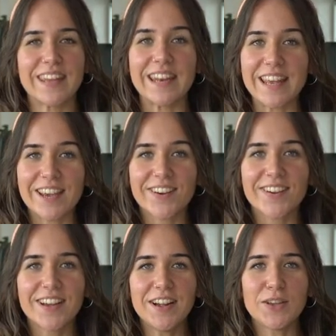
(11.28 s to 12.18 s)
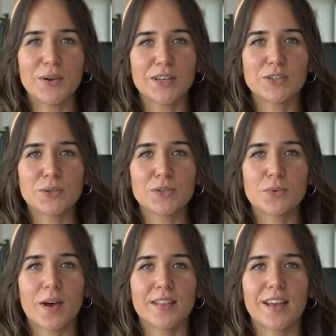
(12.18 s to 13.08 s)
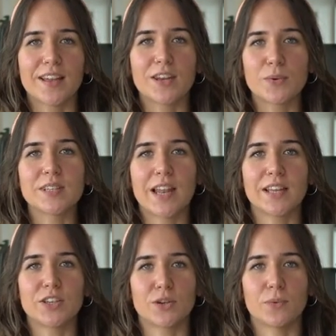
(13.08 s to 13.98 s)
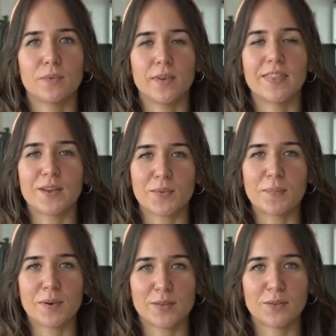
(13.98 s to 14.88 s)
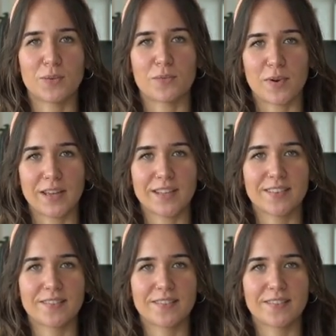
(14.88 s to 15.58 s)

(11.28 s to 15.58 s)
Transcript: In here, you can choose to add a new slideshow in the green button to the right.